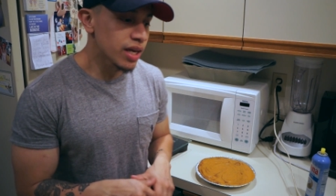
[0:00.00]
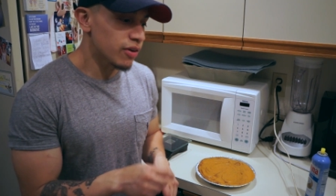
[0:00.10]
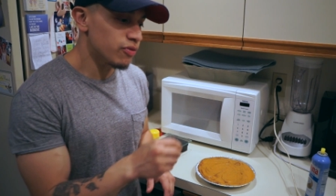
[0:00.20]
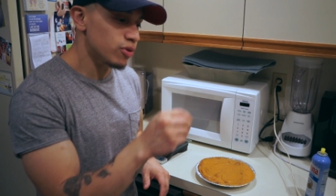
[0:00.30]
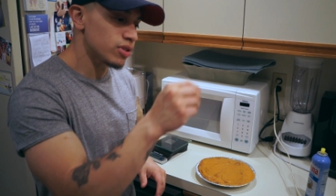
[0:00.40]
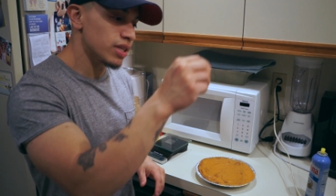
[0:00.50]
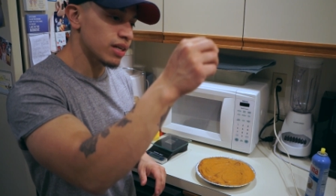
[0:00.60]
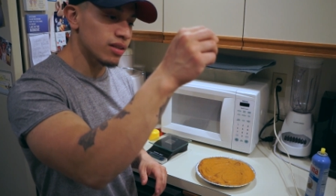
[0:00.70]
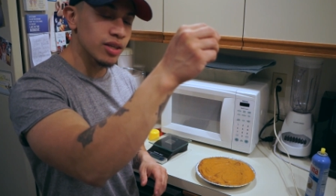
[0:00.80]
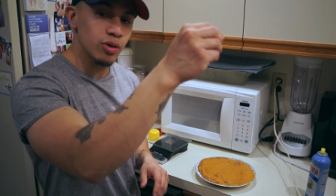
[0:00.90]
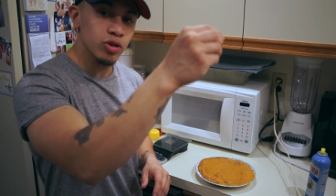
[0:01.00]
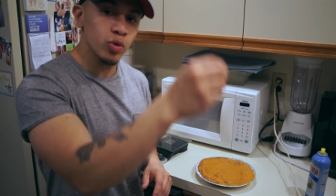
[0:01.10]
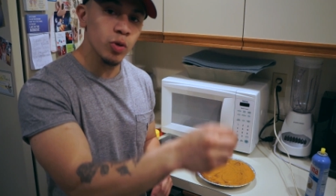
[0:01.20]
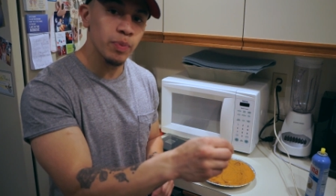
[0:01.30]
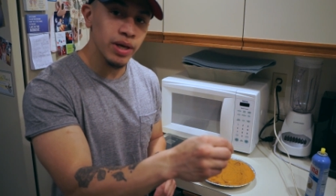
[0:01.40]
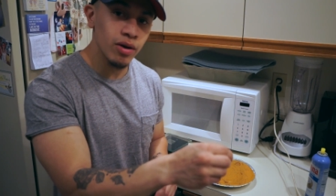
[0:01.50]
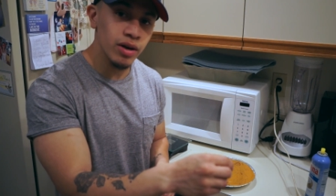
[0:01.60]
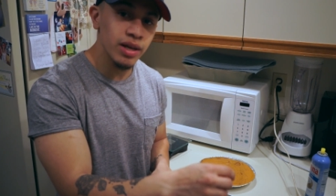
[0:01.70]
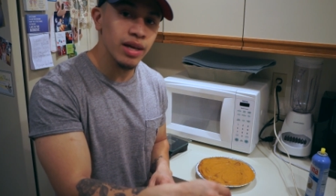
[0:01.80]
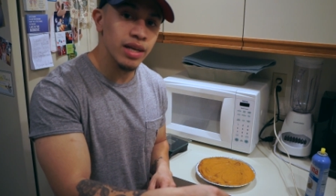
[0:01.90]
If you stick a little toothpick on
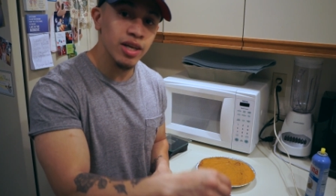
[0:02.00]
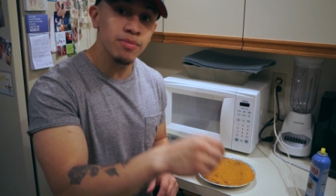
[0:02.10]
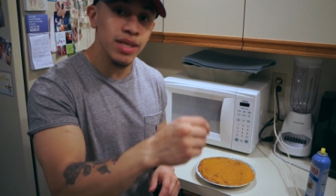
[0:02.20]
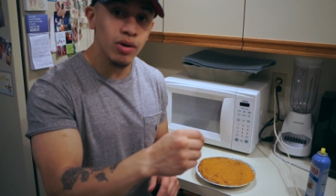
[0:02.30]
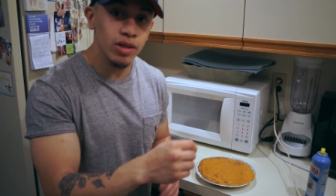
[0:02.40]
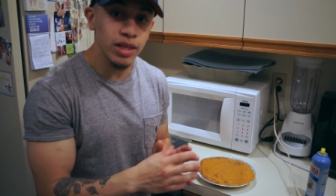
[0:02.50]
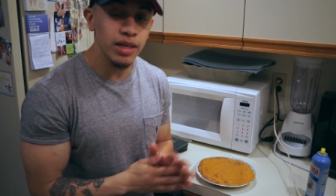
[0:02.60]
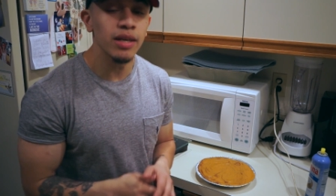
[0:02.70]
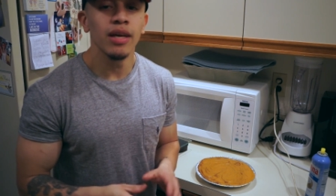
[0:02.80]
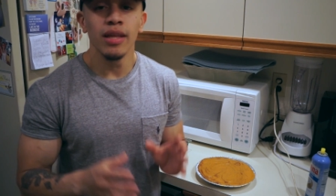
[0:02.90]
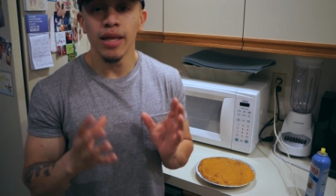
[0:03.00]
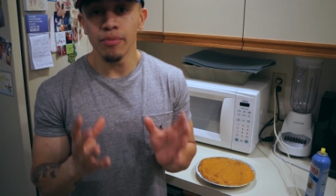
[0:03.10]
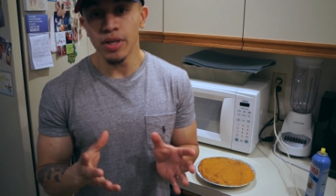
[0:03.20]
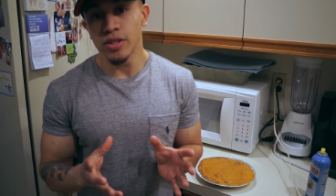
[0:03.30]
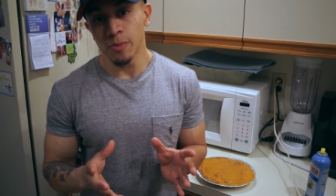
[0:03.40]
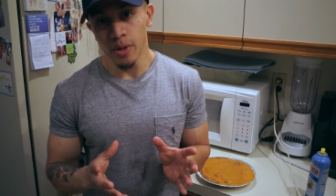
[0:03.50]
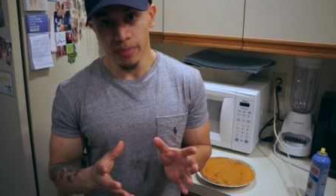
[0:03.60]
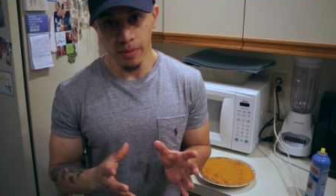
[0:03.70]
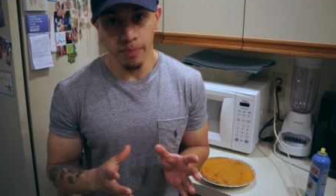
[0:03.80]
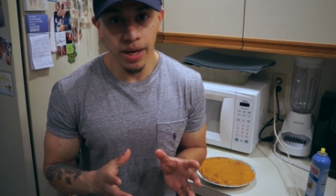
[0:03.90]
it and it comes out clean, that means your
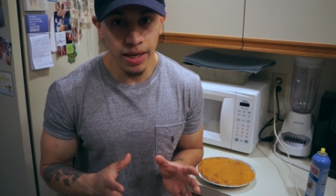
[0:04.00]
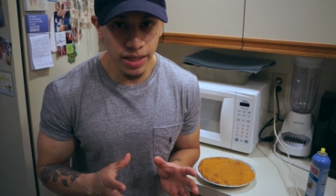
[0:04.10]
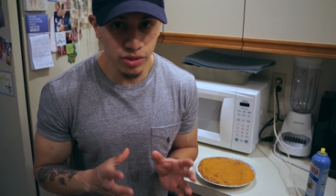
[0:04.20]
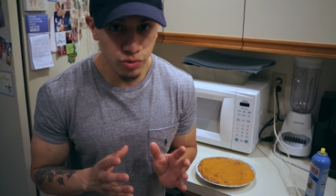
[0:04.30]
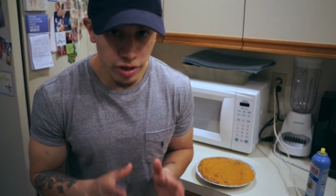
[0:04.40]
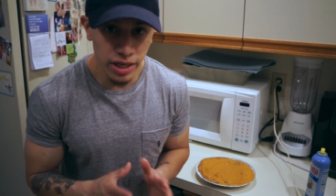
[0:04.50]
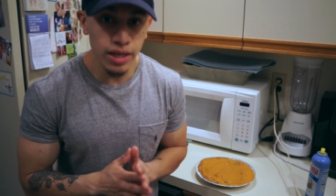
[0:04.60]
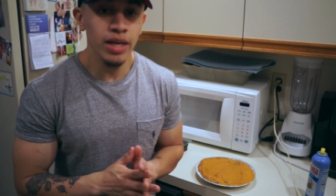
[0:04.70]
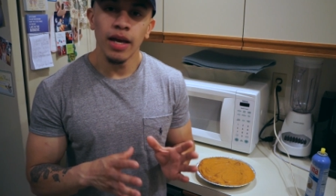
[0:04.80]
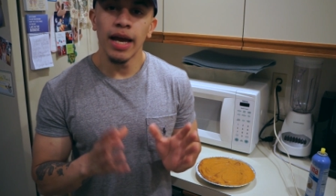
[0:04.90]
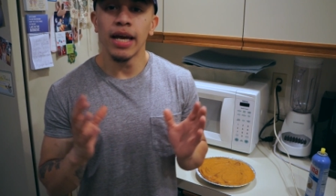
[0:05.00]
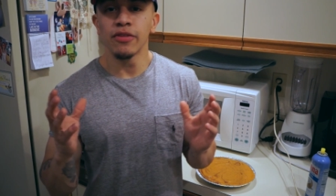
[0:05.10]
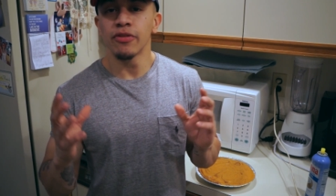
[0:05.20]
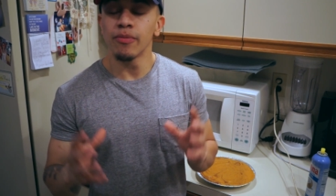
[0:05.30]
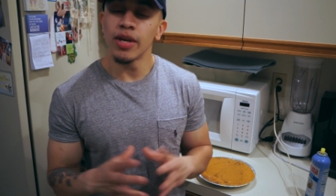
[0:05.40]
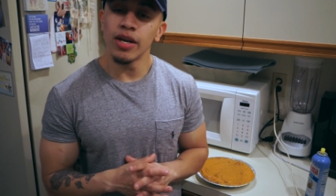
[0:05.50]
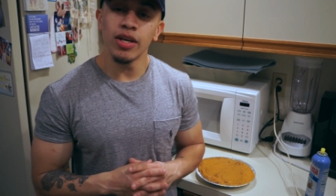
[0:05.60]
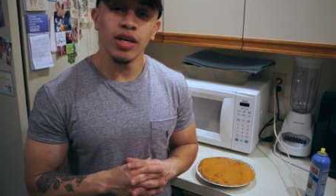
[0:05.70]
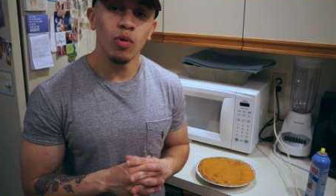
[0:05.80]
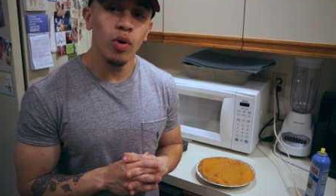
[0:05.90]
pumpkin pie is ready. And from there,
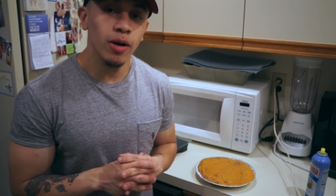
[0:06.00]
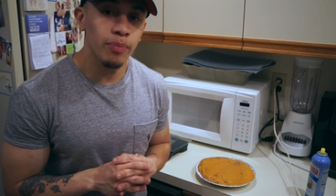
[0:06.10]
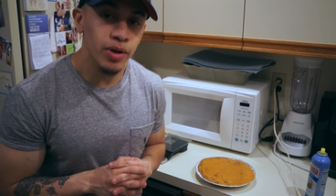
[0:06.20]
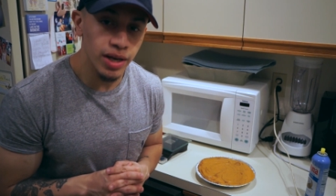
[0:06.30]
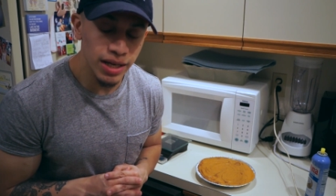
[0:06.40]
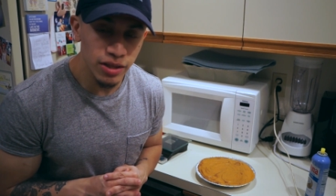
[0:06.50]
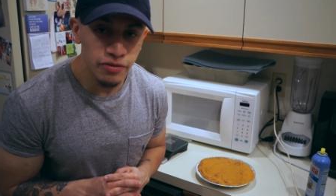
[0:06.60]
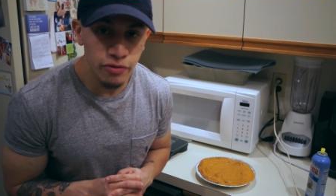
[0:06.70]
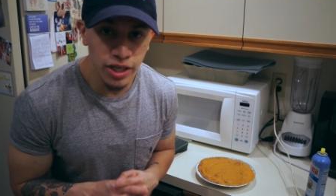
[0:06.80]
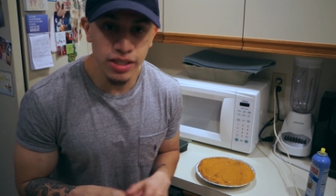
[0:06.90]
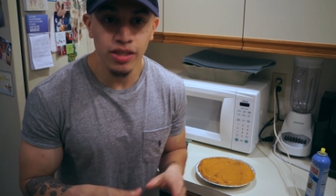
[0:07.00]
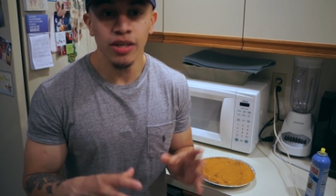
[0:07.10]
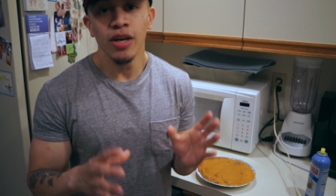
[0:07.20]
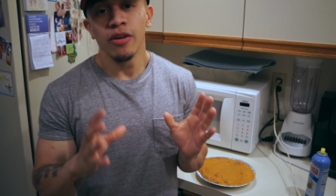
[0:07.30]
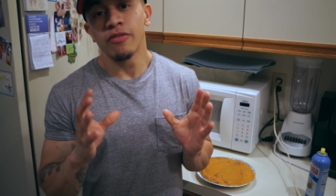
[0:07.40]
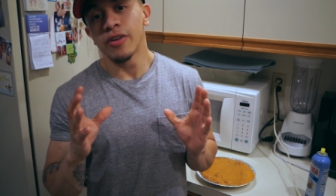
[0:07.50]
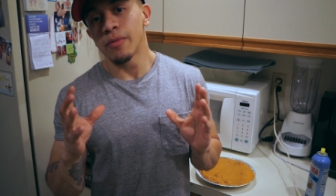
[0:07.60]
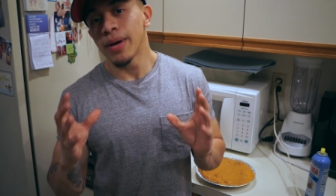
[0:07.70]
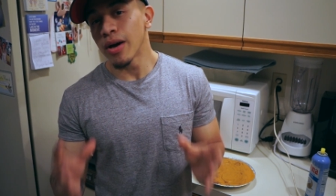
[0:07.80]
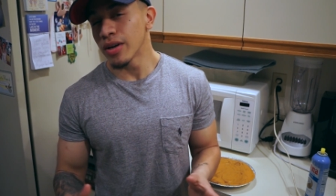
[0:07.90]
you're gonna wanna put it in the freezer for
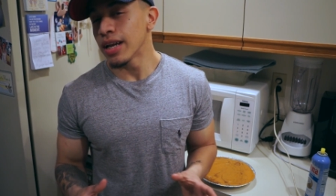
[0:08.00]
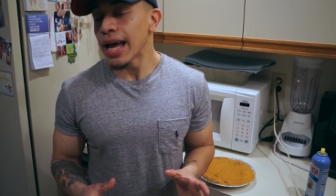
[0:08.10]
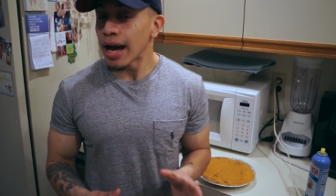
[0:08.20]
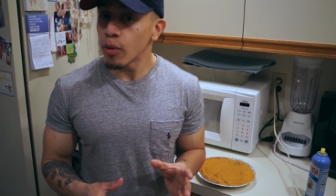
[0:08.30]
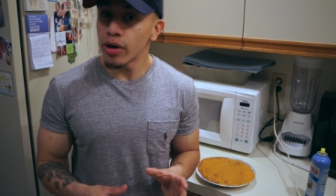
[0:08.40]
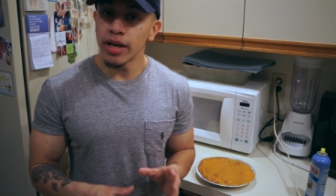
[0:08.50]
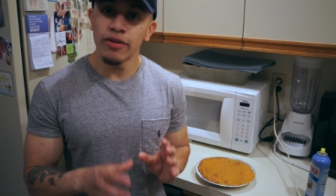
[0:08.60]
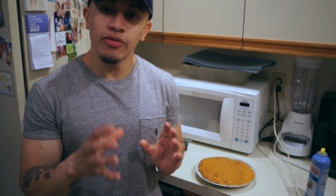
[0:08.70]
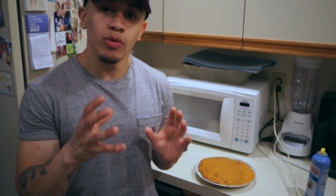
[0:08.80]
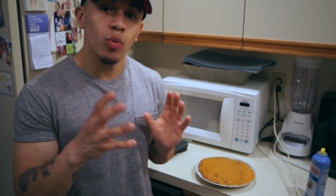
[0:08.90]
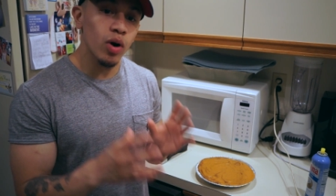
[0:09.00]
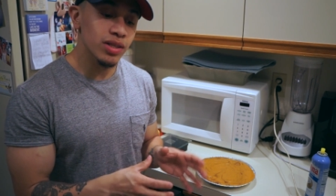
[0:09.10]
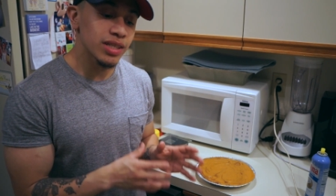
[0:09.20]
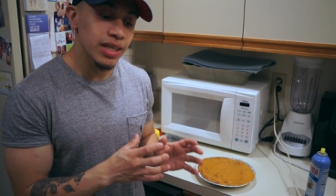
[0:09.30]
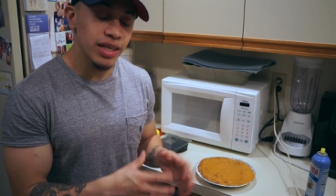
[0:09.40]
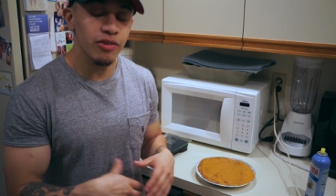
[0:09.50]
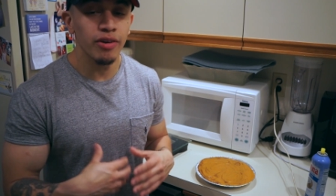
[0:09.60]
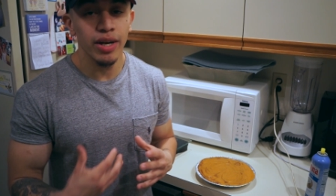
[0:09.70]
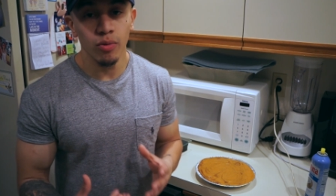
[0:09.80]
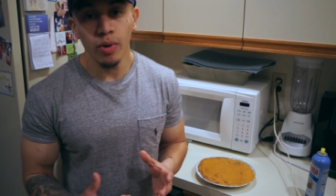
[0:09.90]
about an hour if you want to eat it
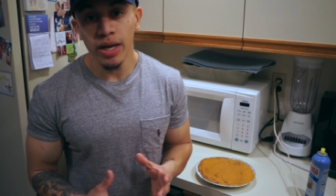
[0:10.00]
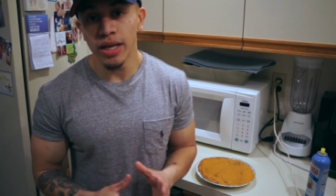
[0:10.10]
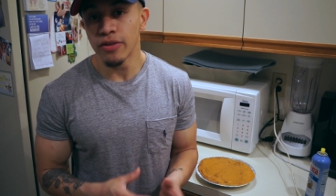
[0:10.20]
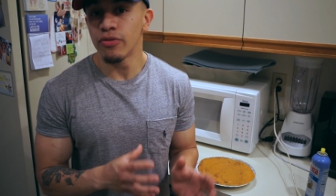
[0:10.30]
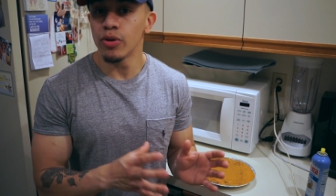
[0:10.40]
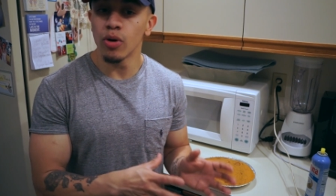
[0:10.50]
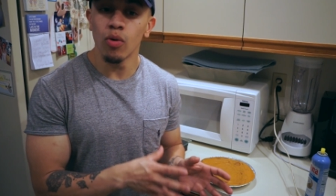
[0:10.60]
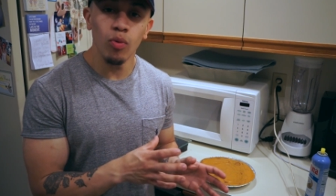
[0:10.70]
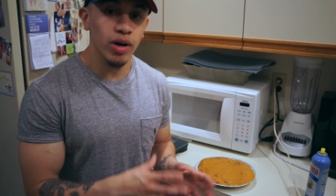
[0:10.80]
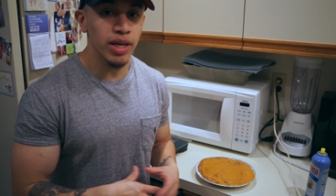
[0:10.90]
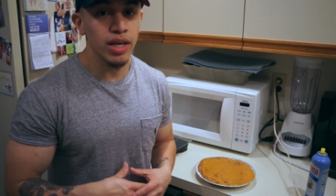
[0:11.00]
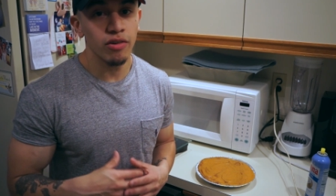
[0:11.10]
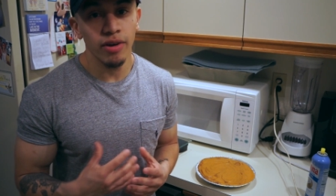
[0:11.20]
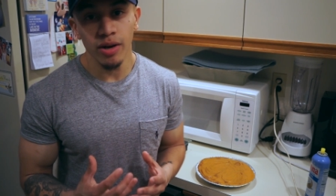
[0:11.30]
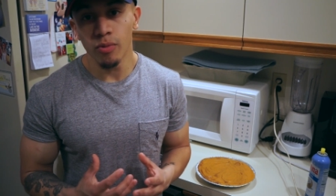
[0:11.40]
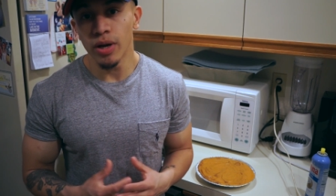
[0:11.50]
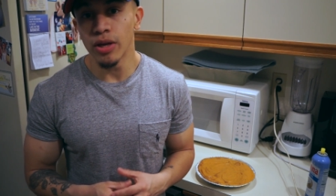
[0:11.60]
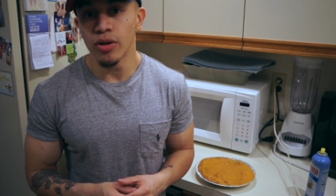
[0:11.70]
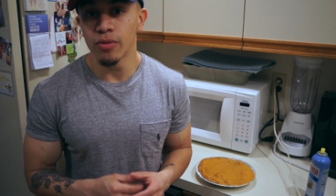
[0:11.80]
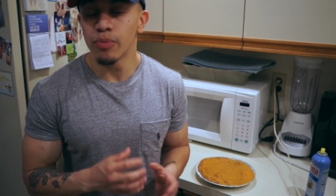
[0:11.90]
right away. If you don't wanna eat it right away,
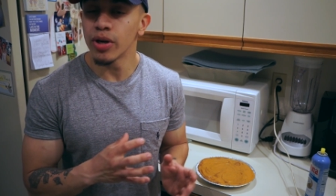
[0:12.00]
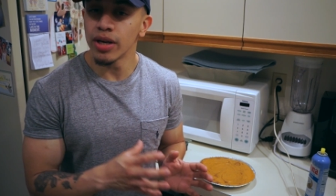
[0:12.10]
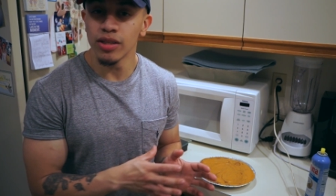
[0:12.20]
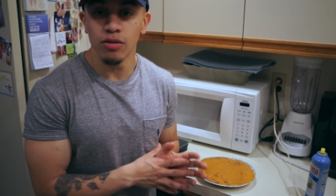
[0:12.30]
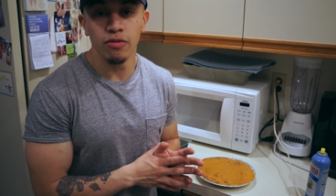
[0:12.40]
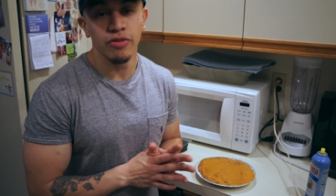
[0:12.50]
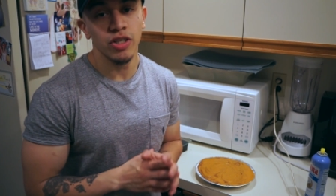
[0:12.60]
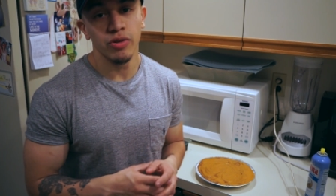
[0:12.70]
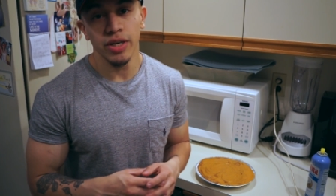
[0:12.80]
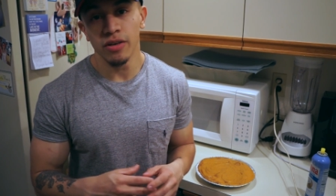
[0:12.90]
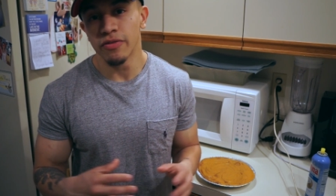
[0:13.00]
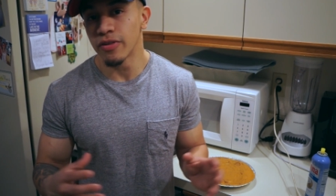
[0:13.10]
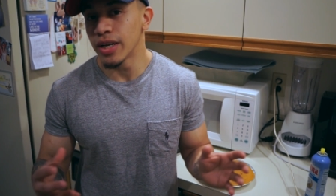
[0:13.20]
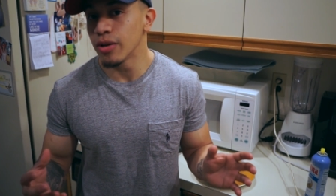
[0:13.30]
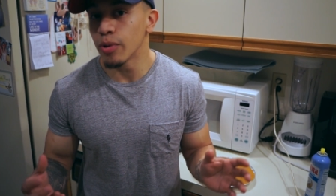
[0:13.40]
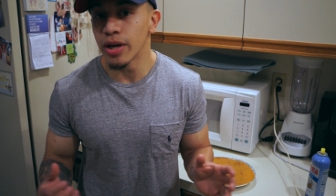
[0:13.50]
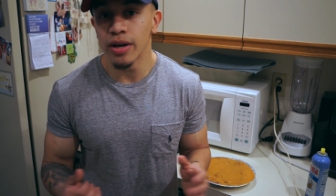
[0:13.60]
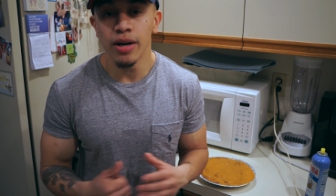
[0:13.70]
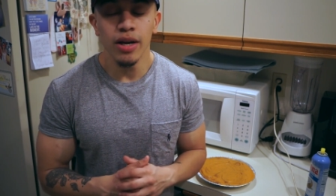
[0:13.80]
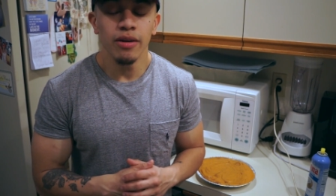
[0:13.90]
you can put it in the refrigerator for
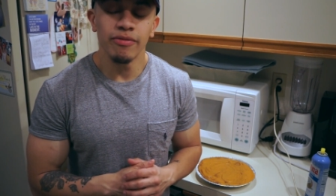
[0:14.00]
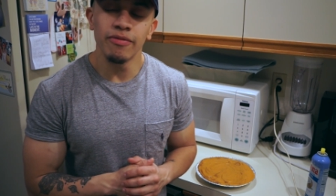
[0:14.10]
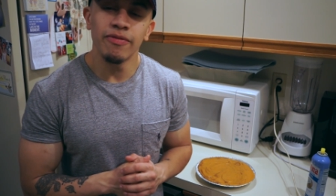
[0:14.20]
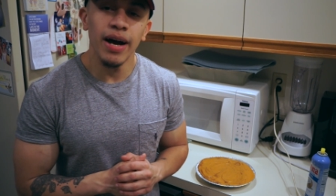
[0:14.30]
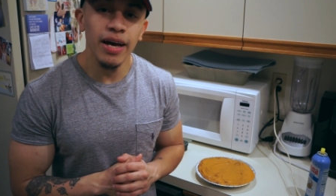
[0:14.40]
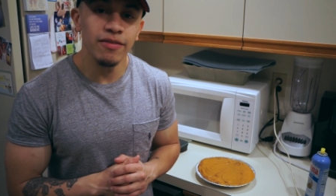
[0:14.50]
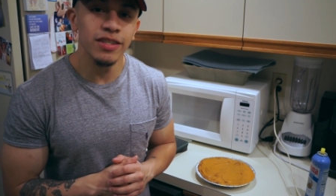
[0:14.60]
anywhere from 5